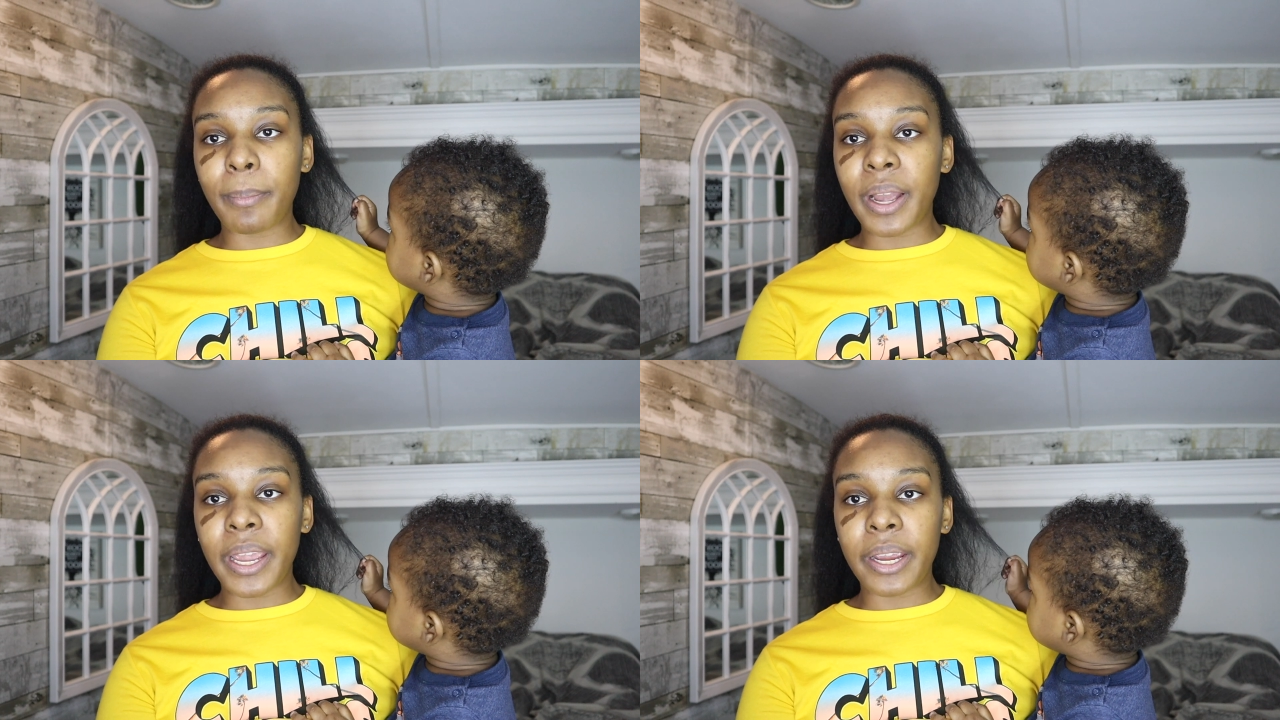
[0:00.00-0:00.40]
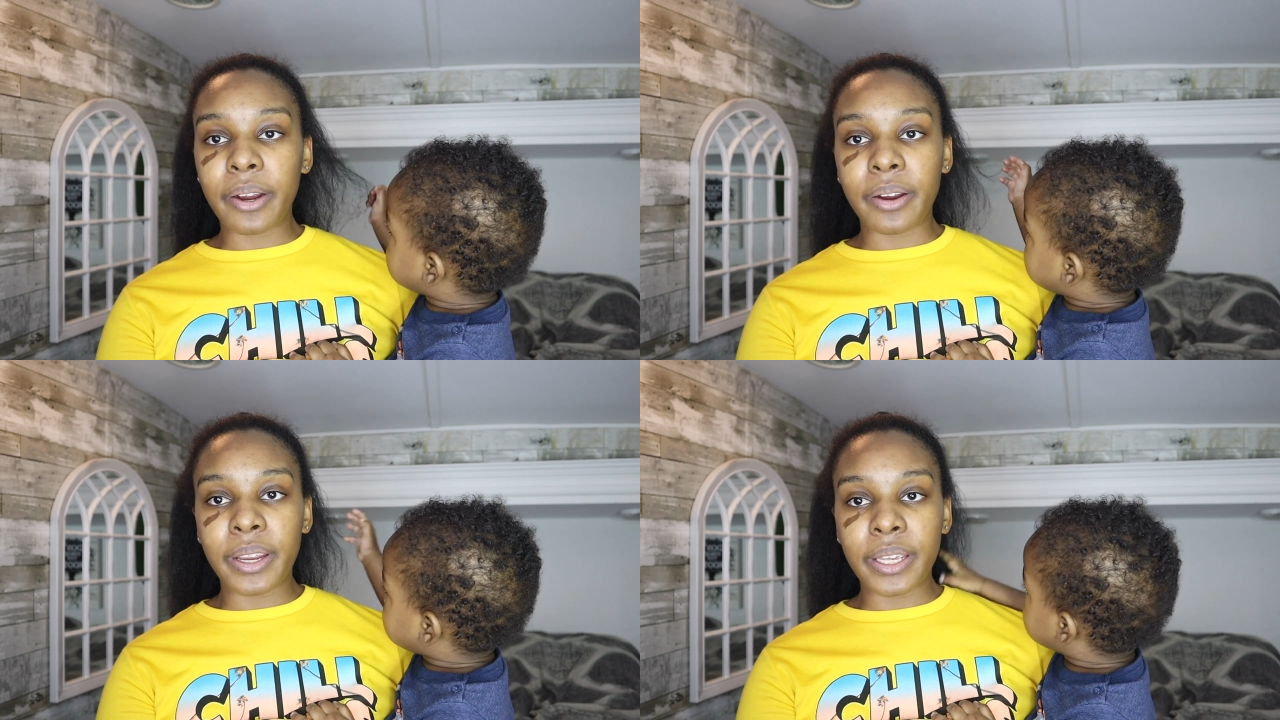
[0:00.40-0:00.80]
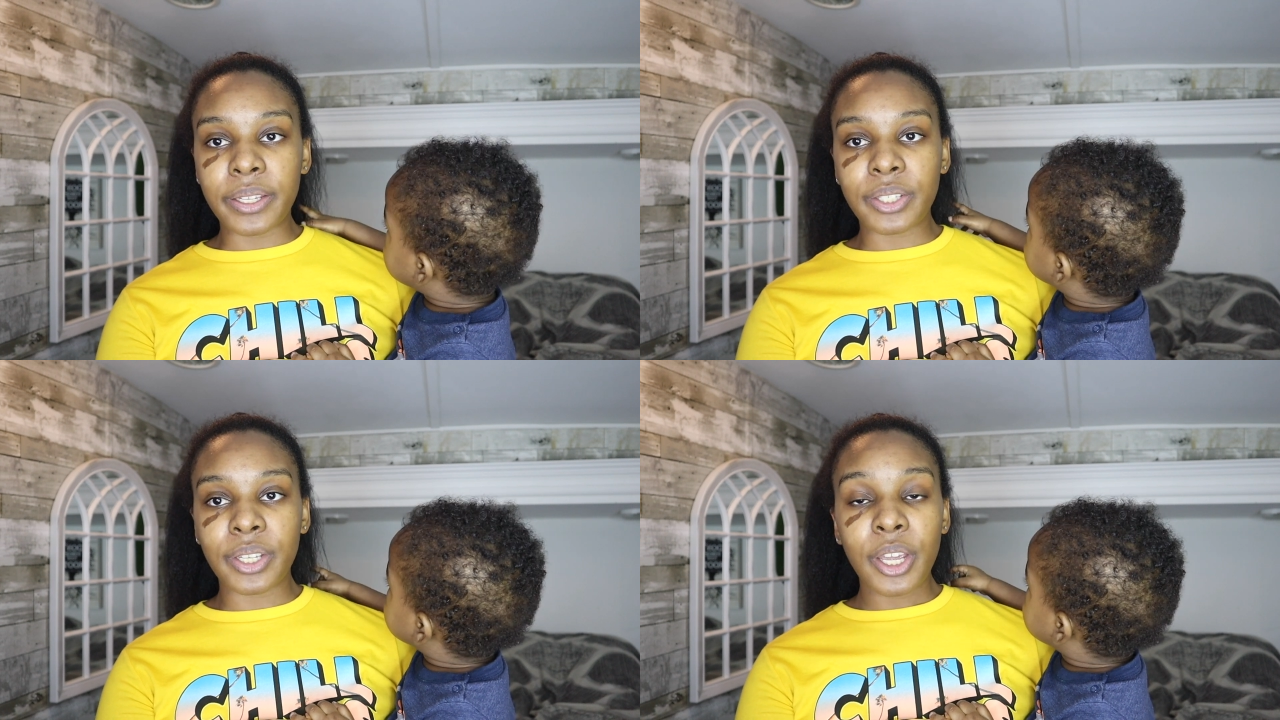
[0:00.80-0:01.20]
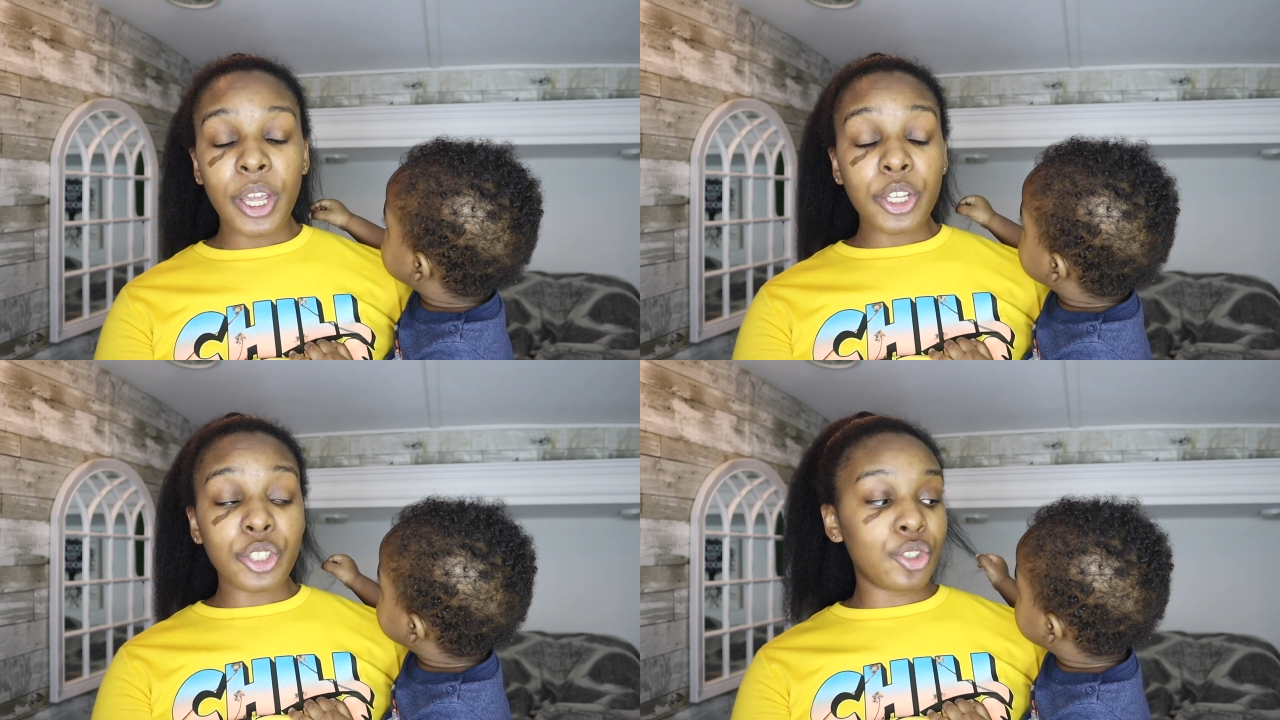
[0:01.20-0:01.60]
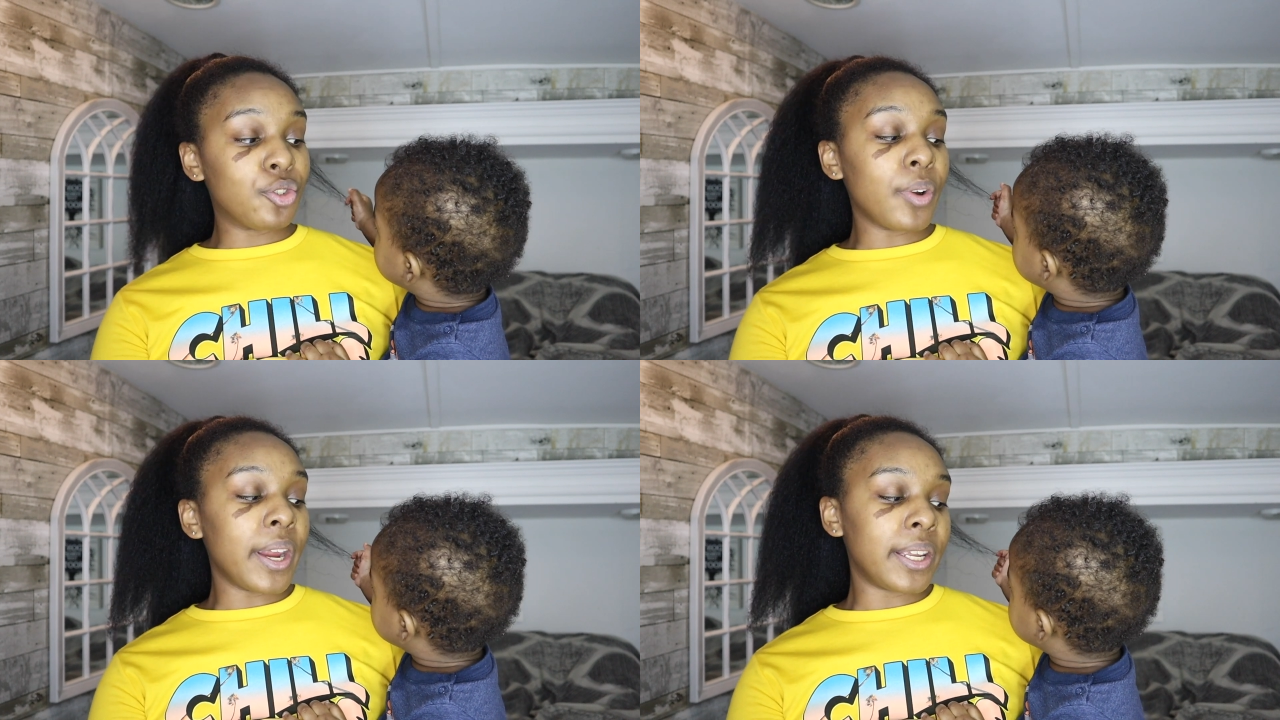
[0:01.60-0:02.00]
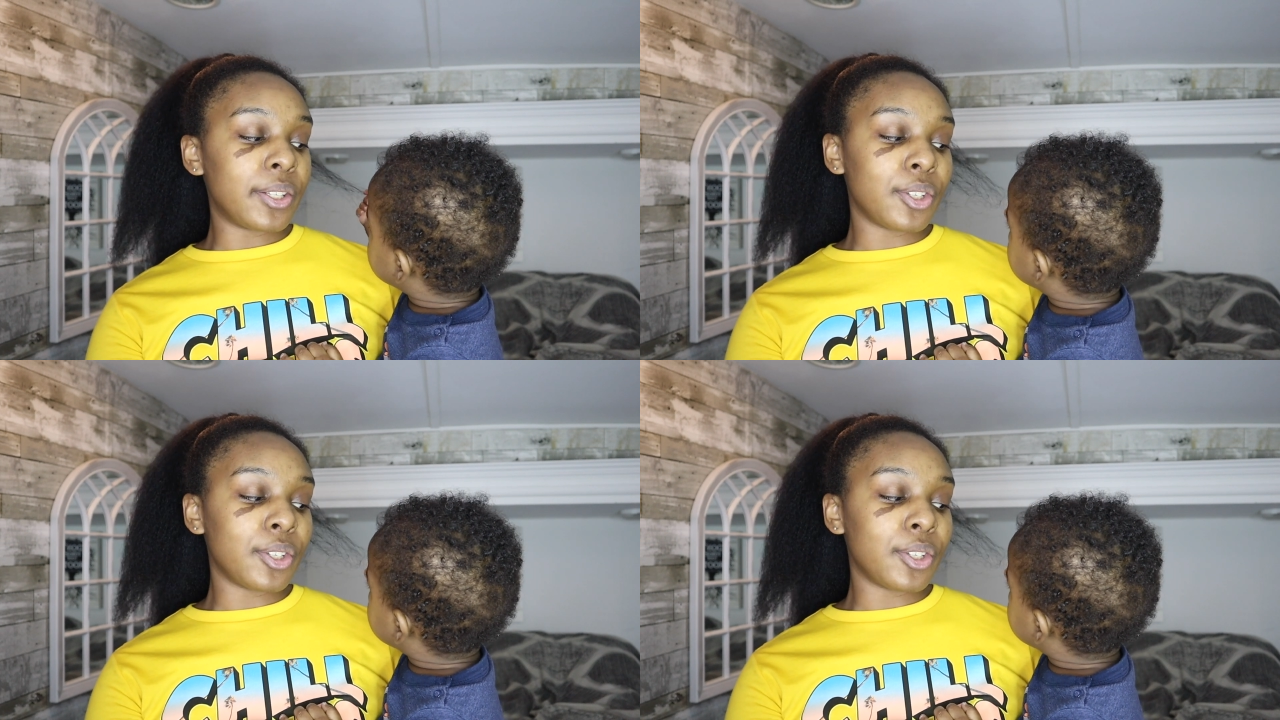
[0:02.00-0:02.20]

My hair is straight,